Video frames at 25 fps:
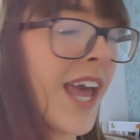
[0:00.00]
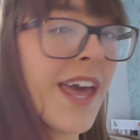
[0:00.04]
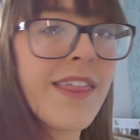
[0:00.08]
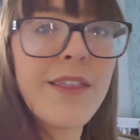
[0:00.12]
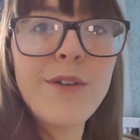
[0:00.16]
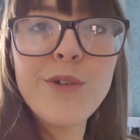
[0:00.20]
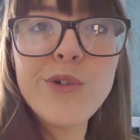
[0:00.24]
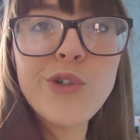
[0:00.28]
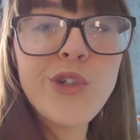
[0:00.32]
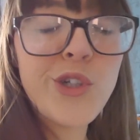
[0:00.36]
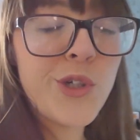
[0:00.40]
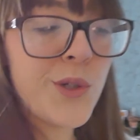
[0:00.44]
get
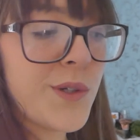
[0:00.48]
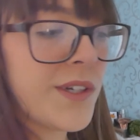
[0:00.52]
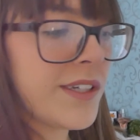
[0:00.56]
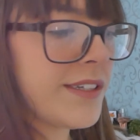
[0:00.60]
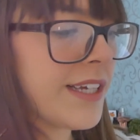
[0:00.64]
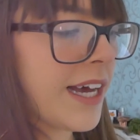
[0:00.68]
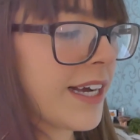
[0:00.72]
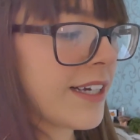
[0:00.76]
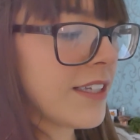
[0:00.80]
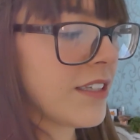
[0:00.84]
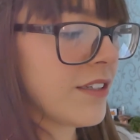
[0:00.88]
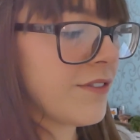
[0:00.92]
those 2
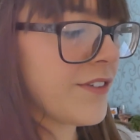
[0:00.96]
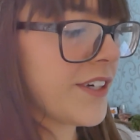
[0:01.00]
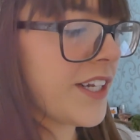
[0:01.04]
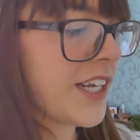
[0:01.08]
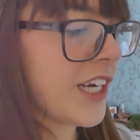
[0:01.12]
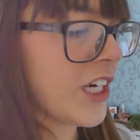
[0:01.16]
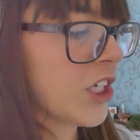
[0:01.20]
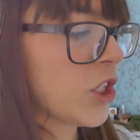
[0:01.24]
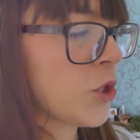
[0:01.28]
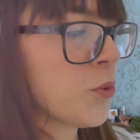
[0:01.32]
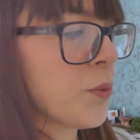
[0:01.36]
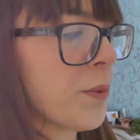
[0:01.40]
designs
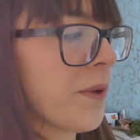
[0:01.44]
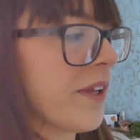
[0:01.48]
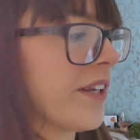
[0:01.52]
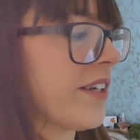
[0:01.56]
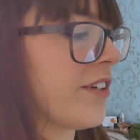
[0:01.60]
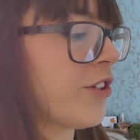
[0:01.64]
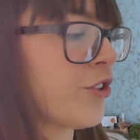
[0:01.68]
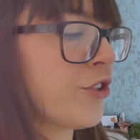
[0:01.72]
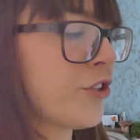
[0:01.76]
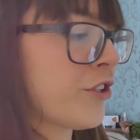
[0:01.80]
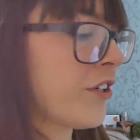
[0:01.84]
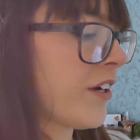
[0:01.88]
finished,
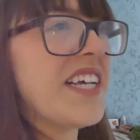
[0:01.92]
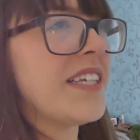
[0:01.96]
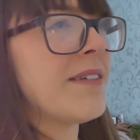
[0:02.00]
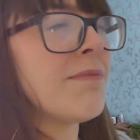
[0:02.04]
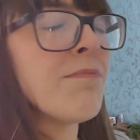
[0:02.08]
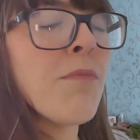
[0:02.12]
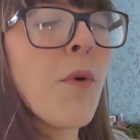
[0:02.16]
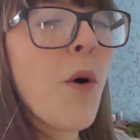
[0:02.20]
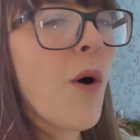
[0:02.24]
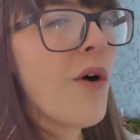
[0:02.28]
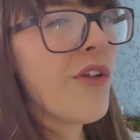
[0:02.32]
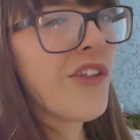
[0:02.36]
which is
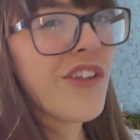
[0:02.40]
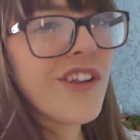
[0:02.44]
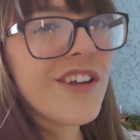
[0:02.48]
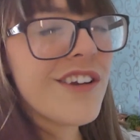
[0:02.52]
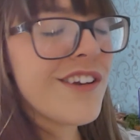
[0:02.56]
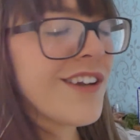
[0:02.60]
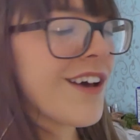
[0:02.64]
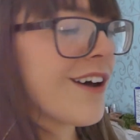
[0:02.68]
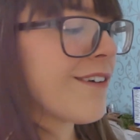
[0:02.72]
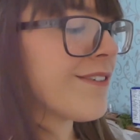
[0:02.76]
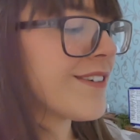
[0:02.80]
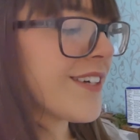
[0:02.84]
more than
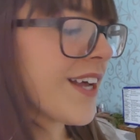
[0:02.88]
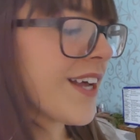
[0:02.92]
enough